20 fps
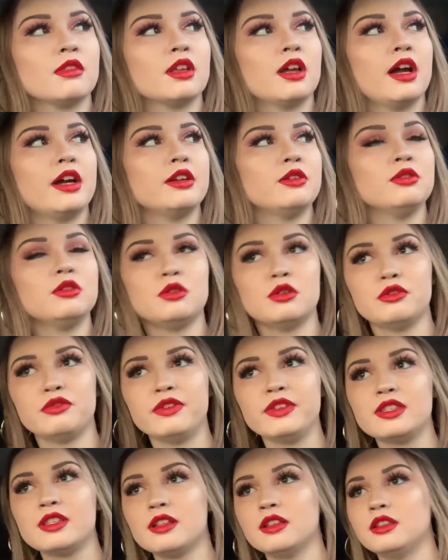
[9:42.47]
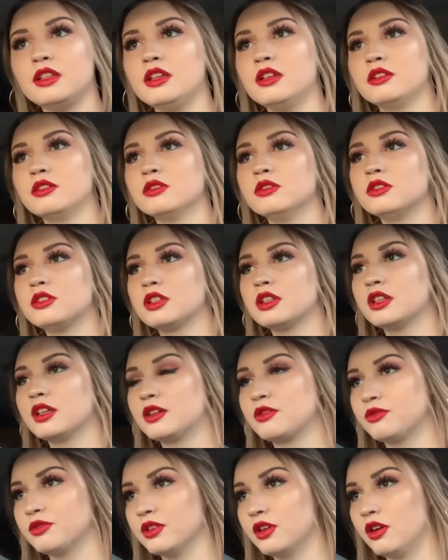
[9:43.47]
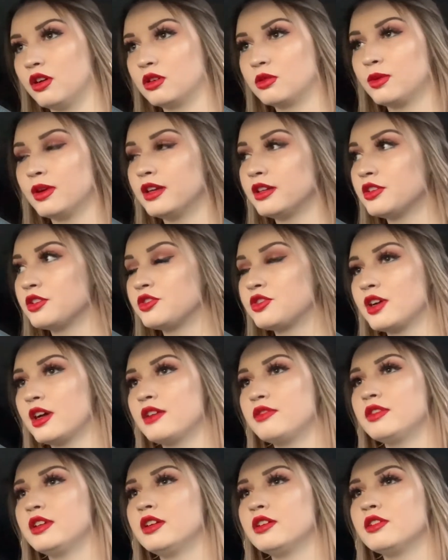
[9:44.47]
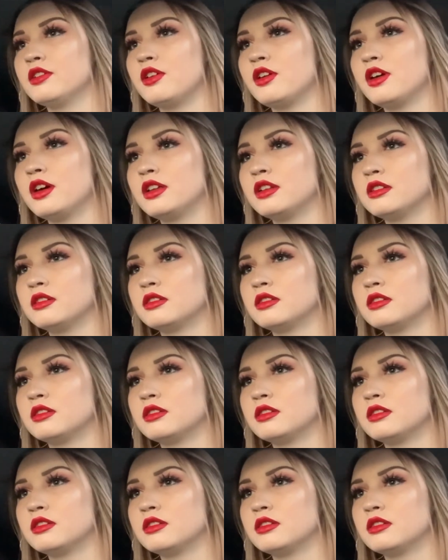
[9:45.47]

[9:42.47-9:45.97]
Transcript: I don't know if it's illegal to like vlog while you're driving or not.